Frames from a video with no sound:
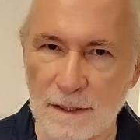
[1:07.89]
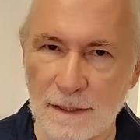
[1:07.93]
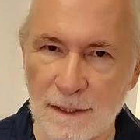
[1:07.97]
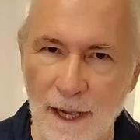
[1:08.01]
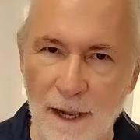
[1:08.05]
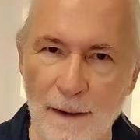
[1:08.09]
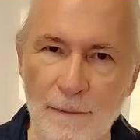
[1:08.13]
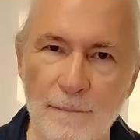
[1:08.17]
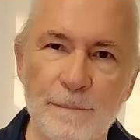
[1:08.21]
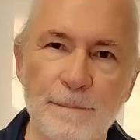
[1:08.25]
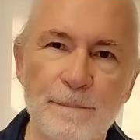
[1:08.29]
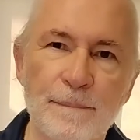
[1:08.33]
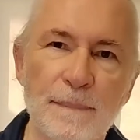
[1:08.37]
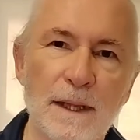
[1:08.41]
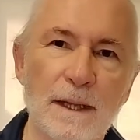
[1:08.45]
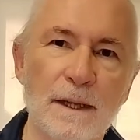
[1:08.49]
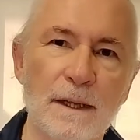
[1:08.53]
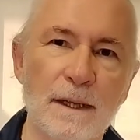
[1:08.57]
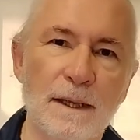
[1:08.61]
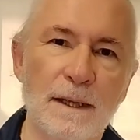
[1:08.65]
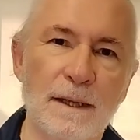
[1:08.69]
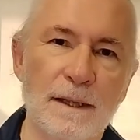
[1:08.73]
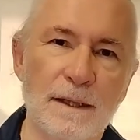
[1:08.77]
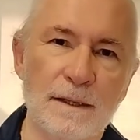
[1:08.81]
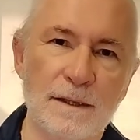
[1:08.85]
Now,
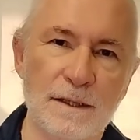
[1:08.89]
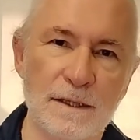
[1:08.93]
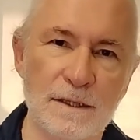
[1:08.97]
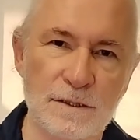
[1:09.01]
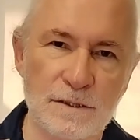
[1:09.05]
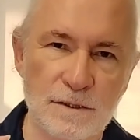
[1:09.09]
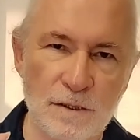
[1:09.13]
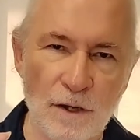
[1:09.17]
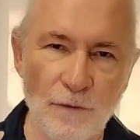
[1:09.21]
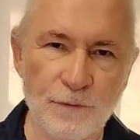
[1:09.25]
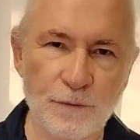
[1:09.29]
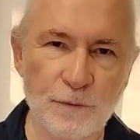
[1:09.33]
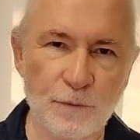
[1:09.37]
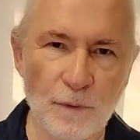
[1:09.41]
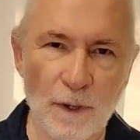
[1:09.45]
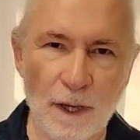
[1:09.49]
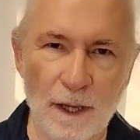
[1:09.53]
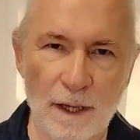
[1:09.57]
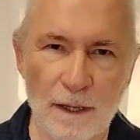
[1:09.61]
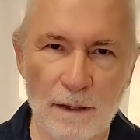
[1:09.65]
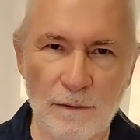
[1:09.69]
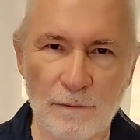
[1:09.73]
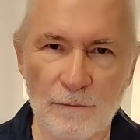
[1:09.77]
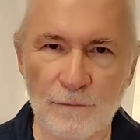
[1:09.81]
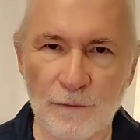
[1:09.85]
the
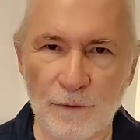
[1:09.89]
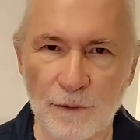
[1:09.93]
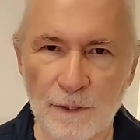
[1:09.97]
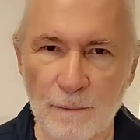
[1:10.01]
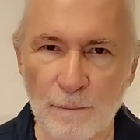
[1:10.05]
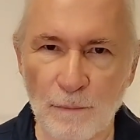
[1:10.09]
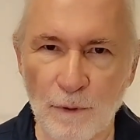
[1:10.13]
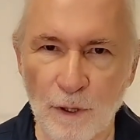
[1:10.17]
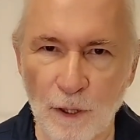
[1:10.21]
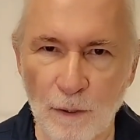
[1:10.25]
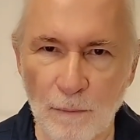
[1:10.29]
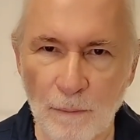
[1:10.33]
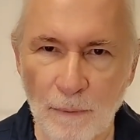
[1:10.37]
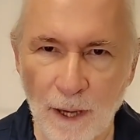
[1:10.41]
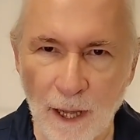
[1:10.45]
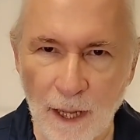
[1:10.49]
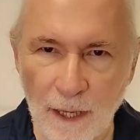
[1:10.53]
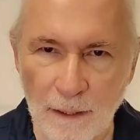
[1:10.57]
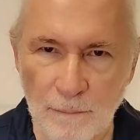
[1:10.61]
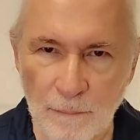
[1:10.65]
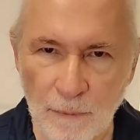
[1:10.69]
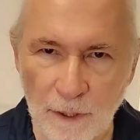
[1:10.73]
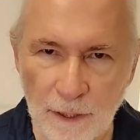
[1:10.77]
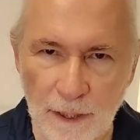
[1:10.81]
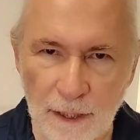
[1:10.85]
software for the
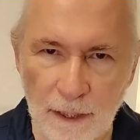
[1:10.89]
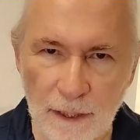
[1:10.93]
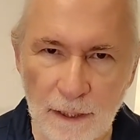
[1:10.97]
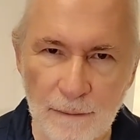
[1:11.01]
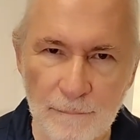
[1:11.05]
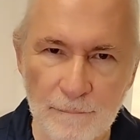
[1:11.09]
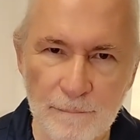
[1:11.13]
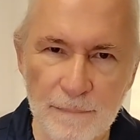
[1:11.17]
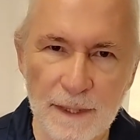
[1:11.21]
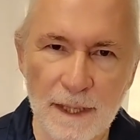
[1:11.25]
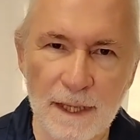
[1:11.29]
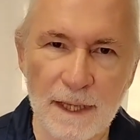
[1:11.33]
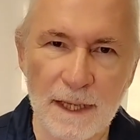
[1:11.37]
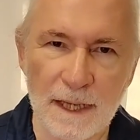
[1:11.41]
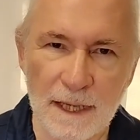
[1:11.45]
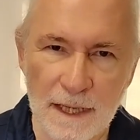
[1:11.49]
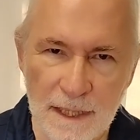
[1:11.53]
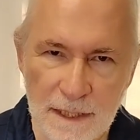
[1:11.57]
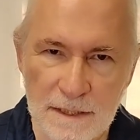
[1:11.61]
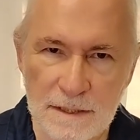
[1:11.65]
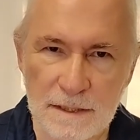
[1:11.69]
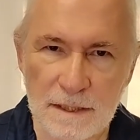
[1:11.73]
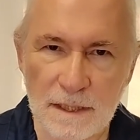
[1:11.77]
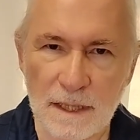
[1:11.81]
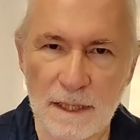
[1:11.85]
mobile money
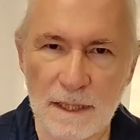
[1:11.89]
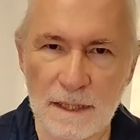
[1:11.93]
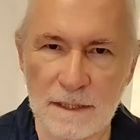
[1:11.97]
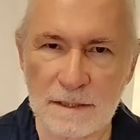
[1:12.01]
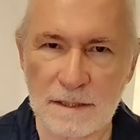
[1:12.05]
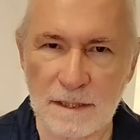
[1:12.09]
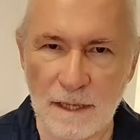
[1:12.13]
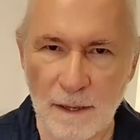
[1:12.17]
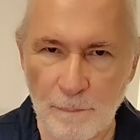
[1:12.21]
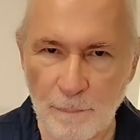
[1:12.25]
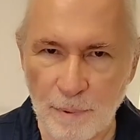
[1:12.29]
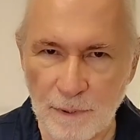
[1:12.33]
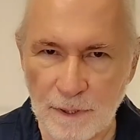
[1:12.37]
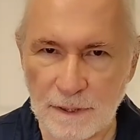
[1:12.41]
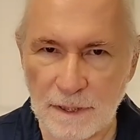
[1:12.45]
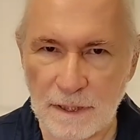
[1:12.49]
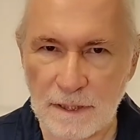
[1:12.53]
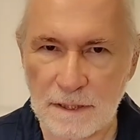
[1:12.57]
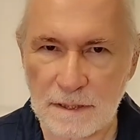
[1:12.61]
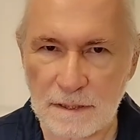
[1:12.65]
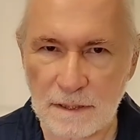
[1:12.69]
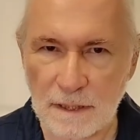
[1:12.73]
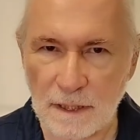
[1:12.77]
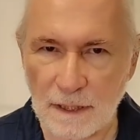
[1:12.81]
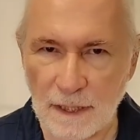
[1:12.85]
is a separate
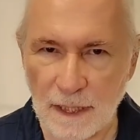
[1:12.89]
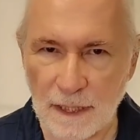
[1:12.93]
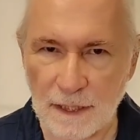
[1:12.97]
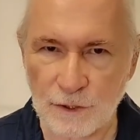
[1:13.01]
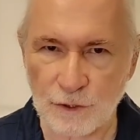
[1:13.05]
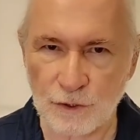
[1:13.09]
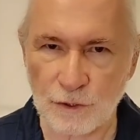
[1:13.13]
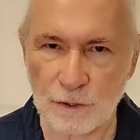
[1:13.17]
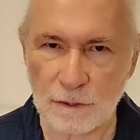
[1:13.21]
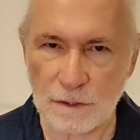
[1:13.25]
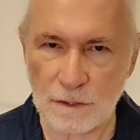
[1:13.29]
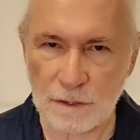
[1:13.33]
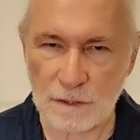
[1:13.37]
installation.